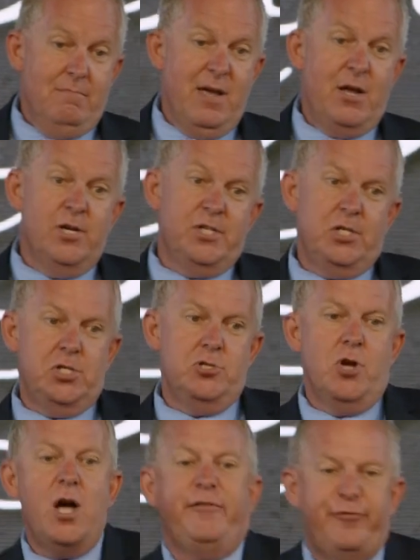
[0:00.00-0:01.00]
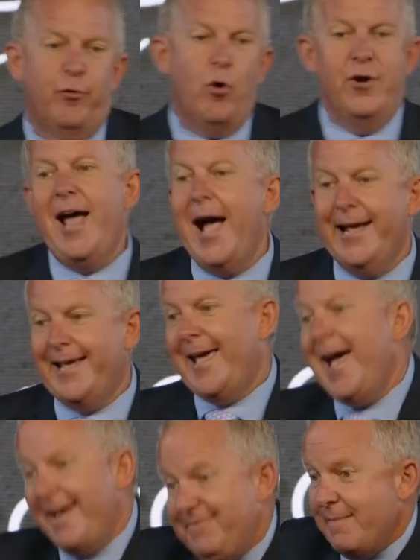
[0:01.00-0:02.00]
Because it's not fraud. I
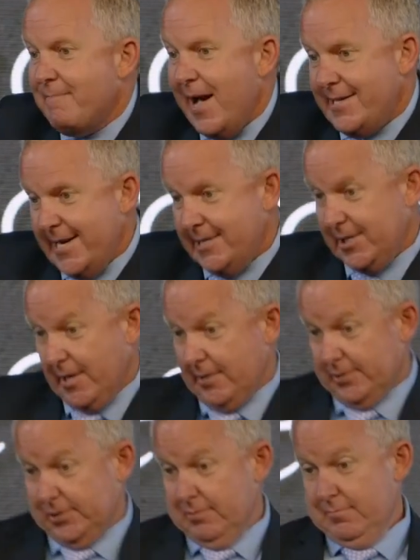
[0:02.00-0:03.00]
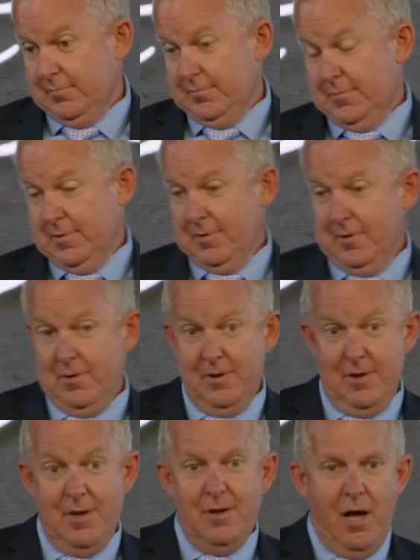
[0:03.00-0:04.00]
gave them my details.
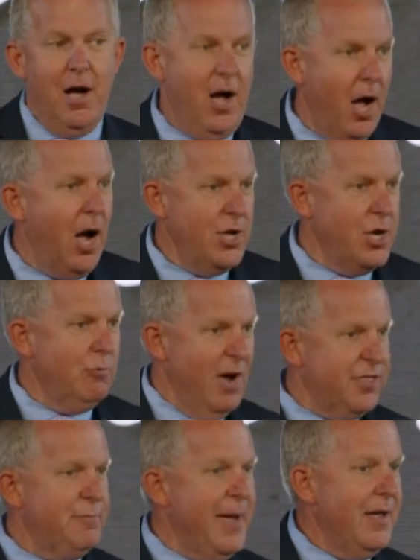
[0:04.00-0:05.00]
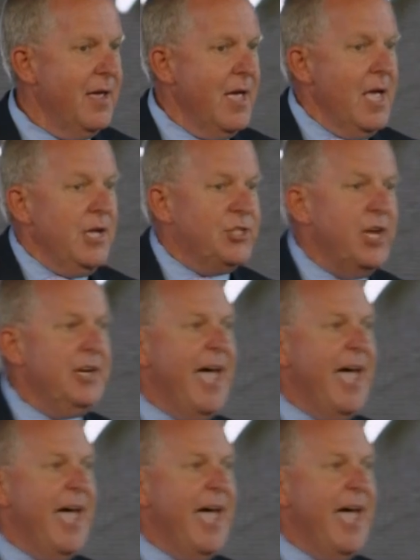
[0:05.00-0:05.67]
Are you with me? So